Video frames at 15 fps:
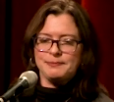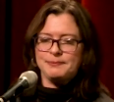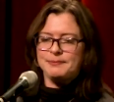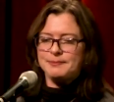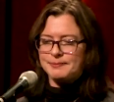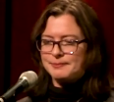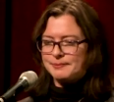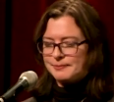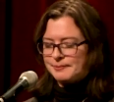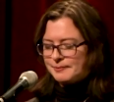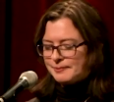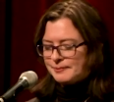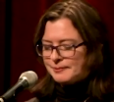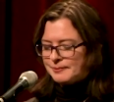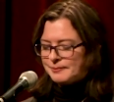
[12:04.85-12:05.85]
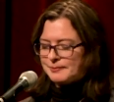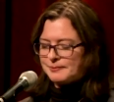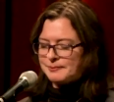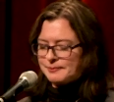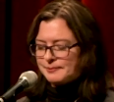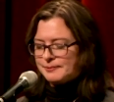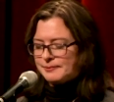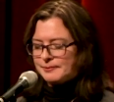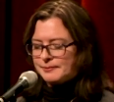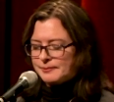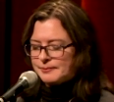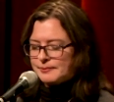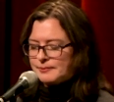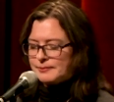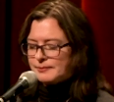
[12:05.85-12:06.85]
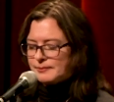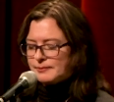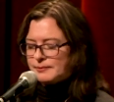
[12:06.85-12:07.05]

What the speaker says: Nothing is said.